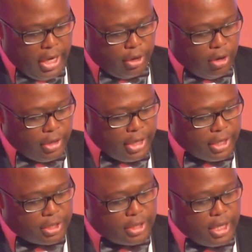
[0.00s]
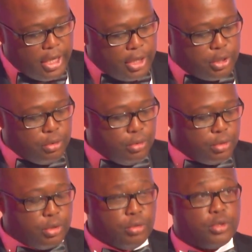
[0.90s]
and honest to
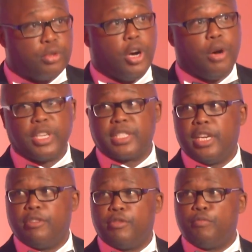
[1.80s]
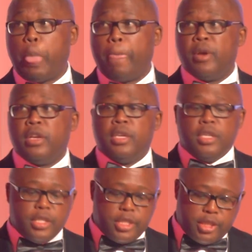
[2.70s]
ourselves.
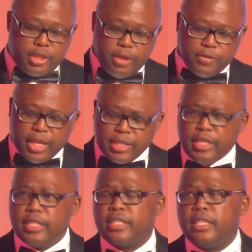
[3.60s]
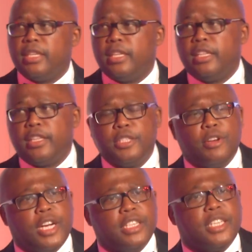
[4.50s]
Chief Justice, this
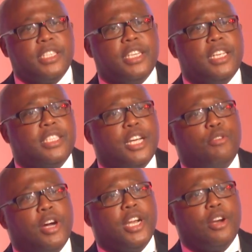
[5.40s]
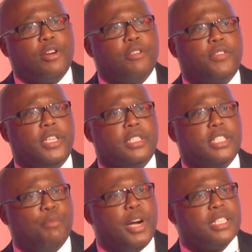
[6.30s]
organization has done quite a lot of
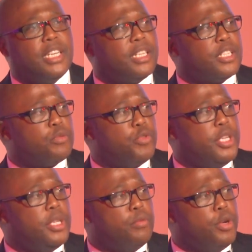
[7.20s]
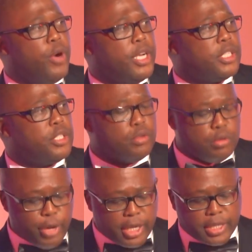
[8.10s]
things. Amongst others, we went
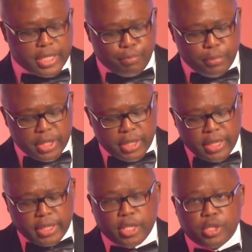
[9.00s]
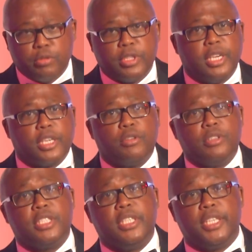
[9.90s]
to make a submission at the Truth and
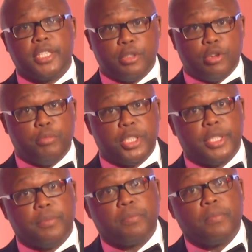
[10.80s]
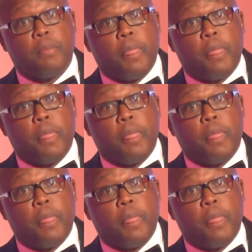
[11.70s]
Reconciliation Commission